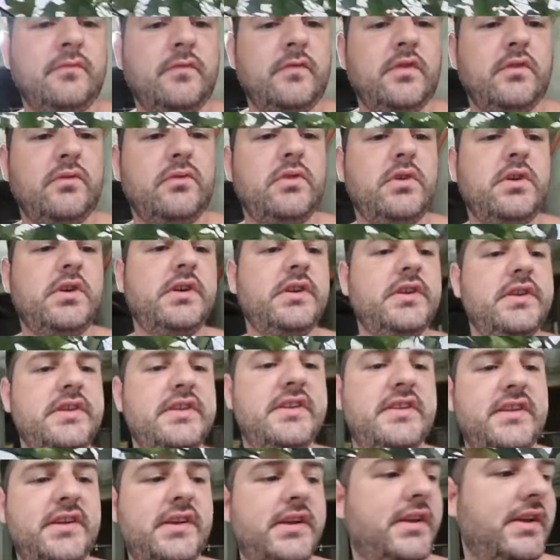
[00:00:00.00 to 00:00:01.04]
what a
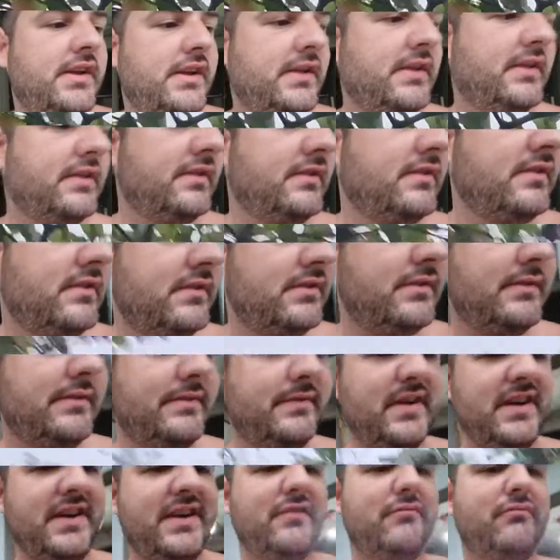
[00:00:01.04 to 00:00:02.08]
day.
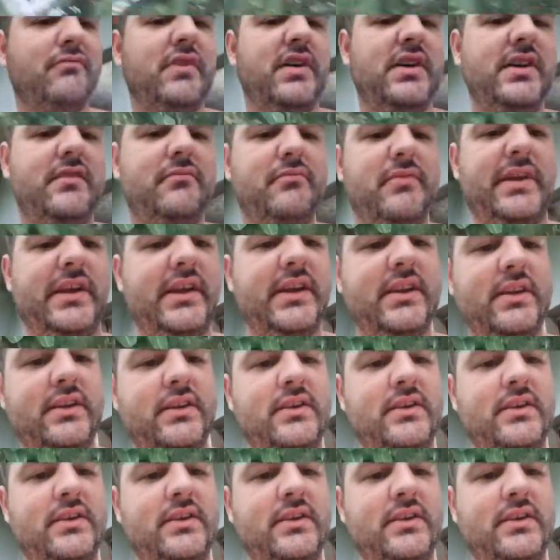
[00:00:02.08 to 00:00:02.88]
Fucking mud, man.